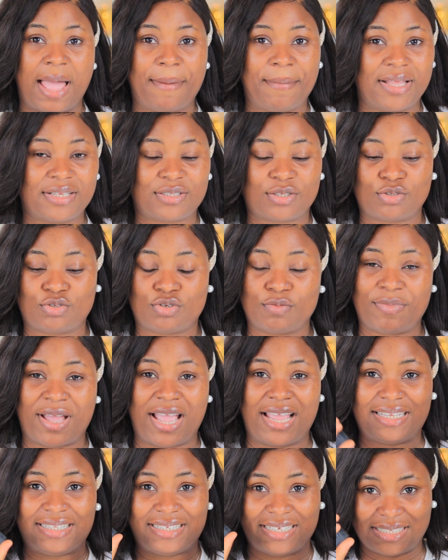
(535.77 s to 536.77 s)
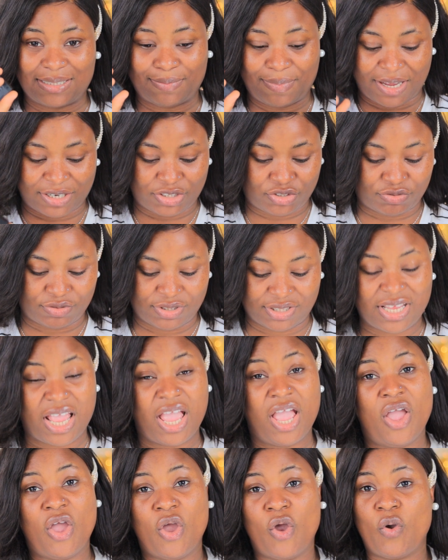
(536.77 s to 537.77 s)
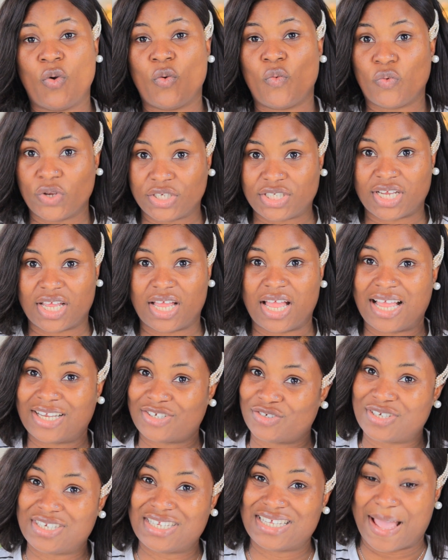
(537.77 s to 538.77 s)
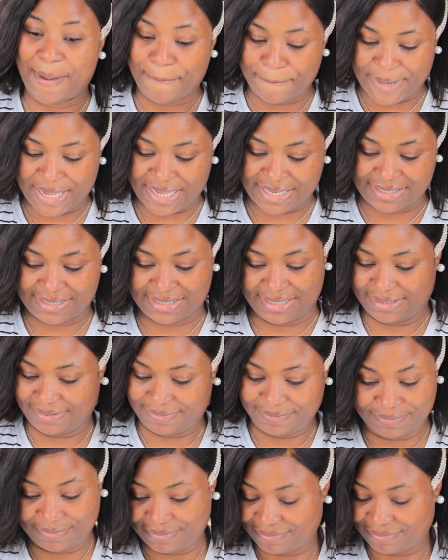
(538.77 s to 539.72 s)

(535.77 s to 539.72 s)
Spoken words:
Amazon to buy these batteries, which are actually amazing.